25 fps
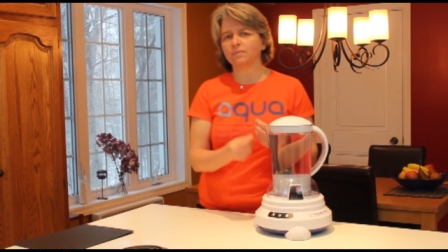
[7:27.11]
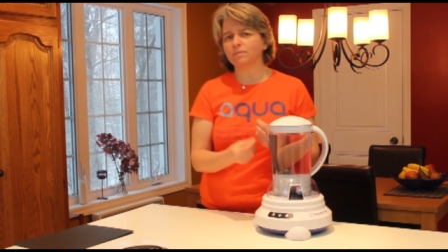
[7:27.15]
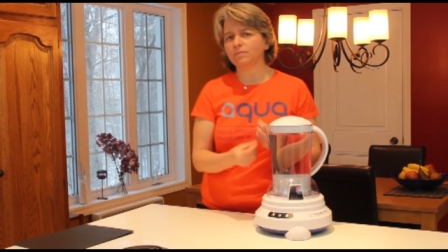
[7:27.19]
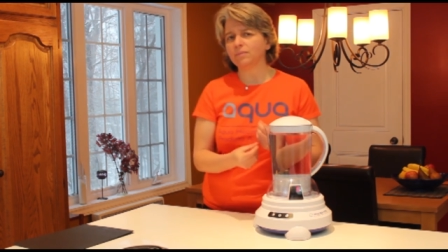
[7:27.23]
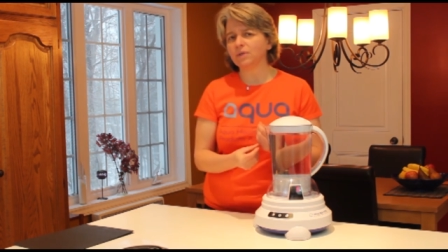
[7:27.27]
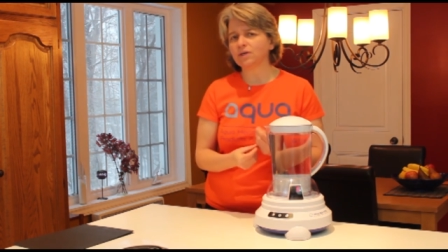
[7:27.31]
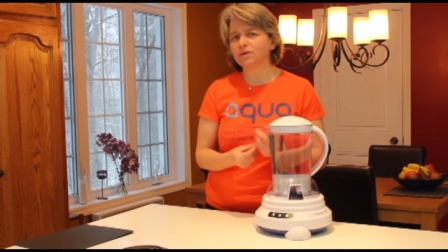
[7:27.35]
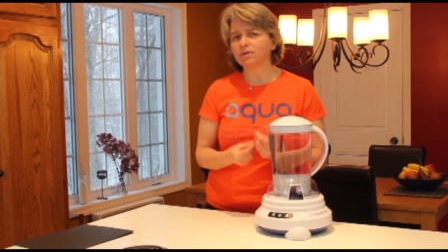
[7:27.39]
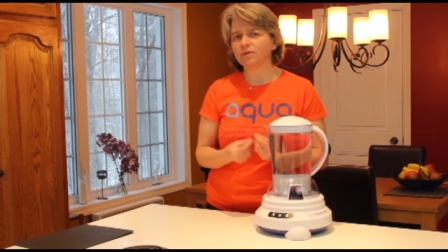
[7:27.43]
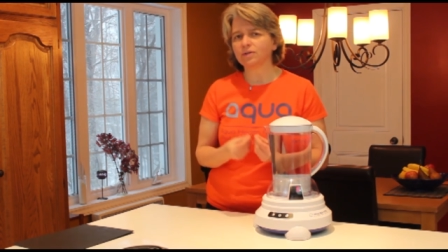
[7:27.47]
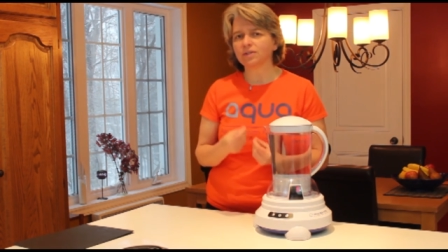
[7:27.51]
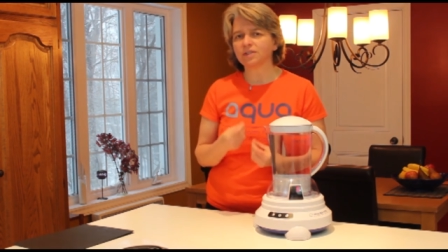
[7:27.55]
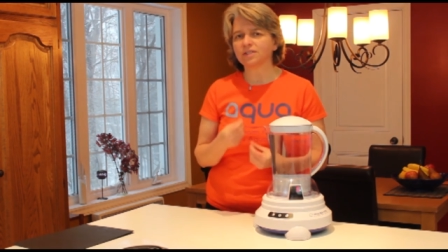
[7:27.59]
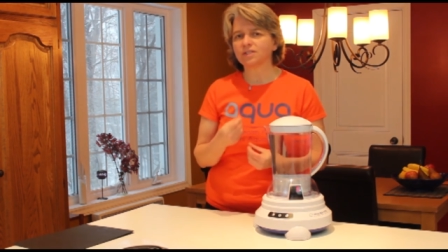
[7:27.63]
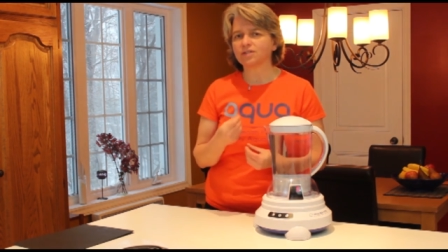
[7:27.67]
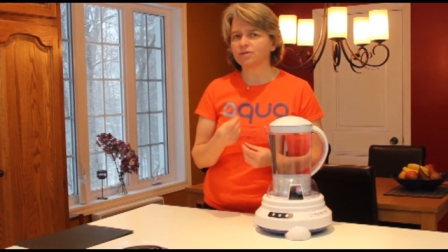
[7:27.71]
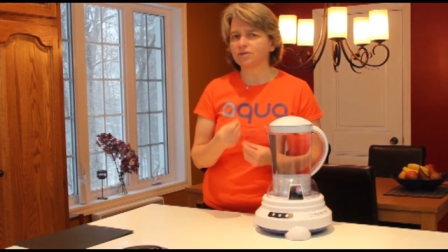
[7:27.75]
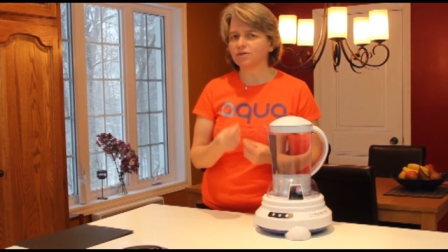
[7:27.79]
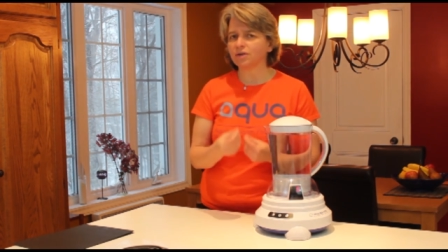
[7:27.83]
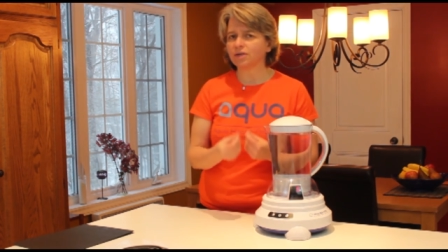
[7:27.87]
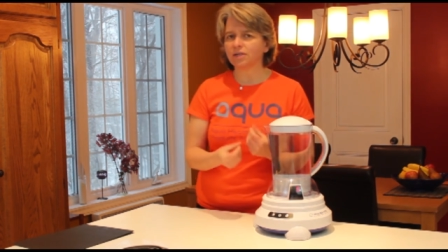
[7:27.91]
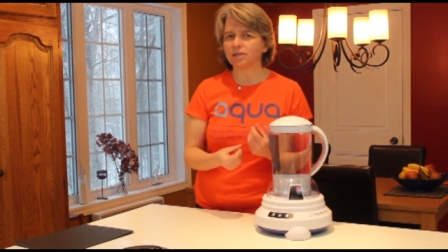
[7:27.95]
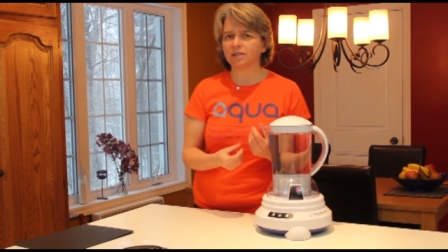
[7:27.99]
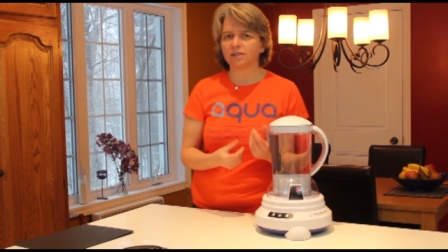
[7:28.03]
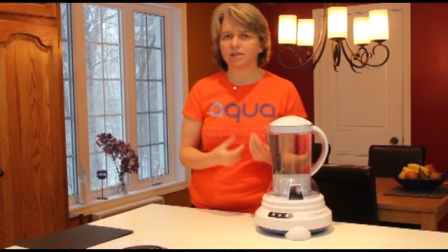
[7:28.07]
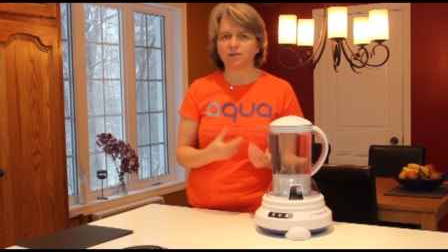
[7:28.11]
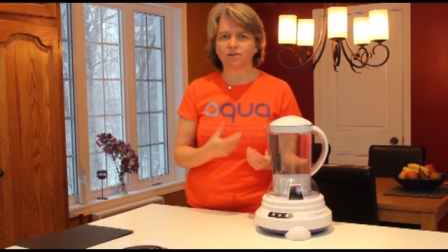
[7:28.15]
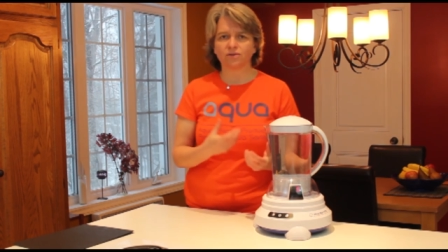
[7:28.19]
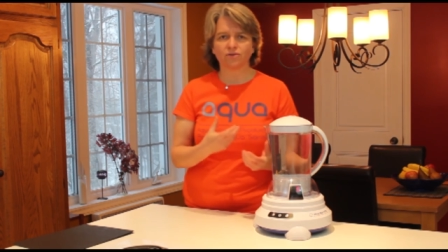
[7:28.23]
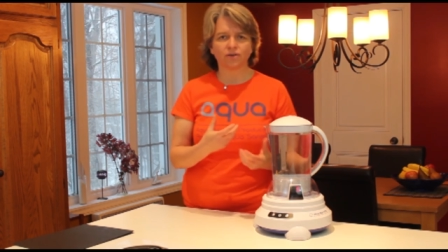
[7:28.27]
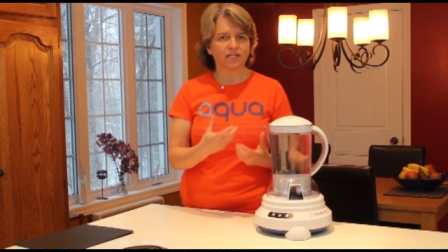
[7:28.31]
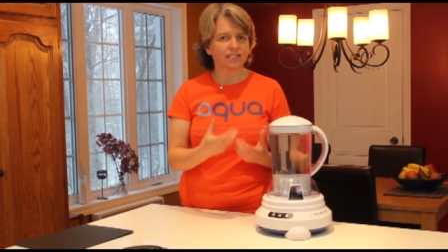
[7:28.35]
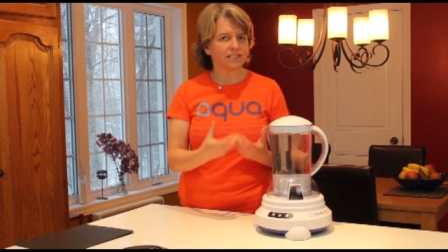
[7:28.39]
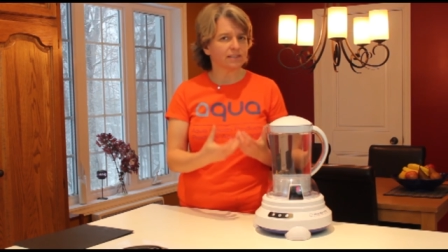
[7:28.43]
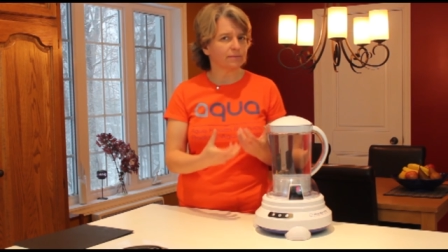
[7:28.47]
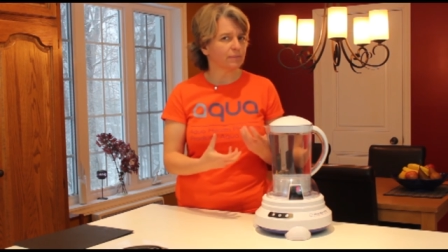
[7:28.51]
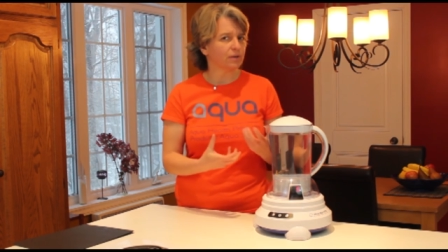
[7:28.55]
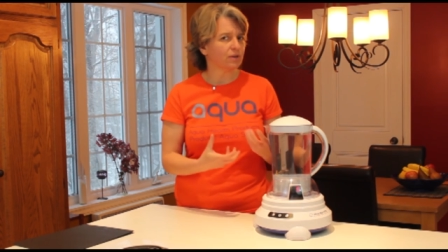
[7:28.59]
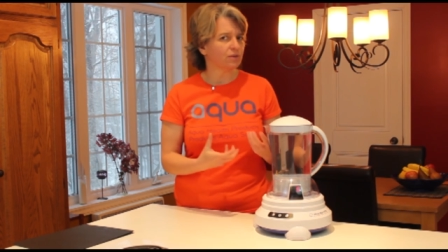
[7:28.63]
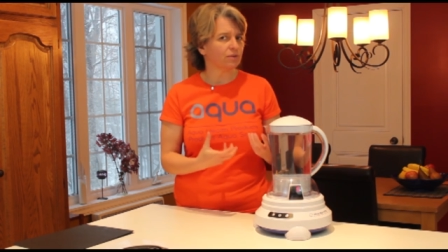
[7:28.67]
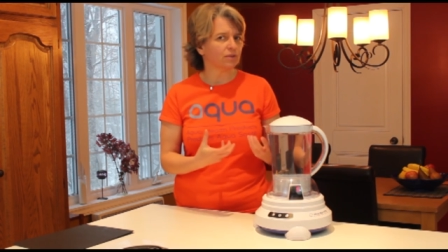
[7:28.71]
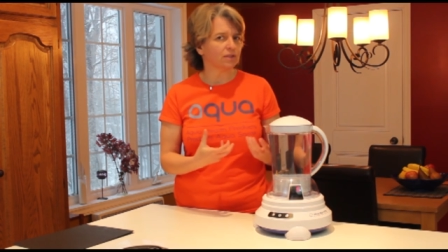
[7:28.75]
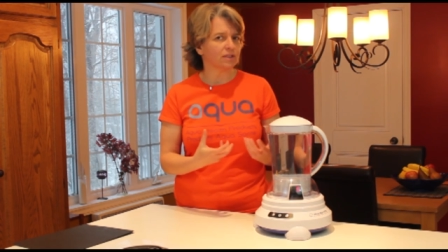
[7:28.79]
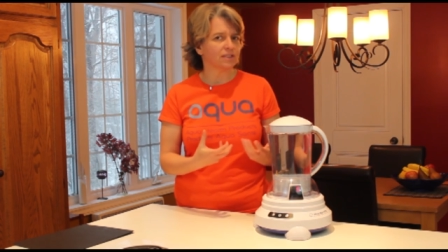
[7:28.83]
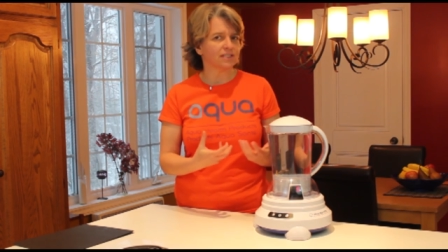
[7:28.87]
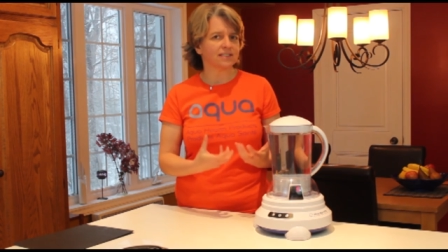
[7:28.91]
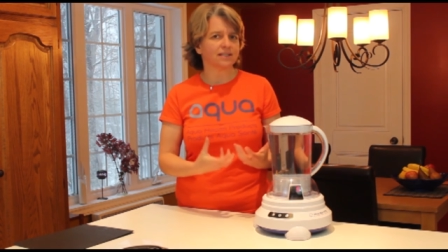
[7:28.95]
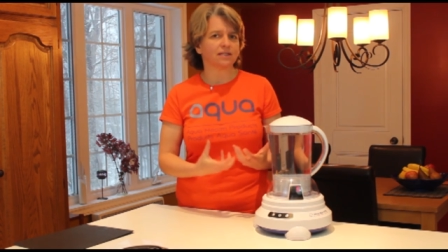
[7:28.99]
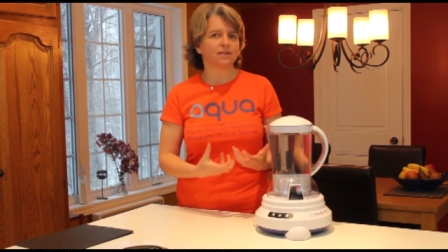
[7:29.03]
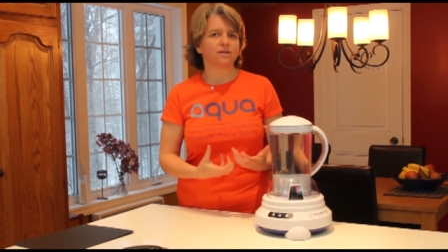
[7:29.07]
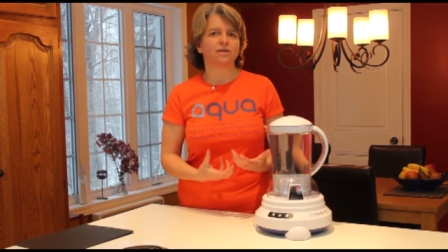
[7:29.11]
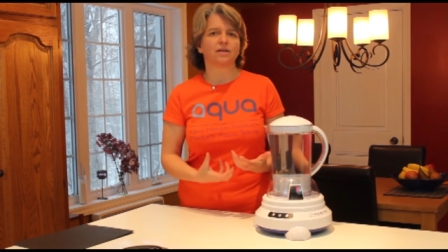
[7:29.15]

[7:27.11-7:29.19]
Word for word: minerals, tra trace minerals that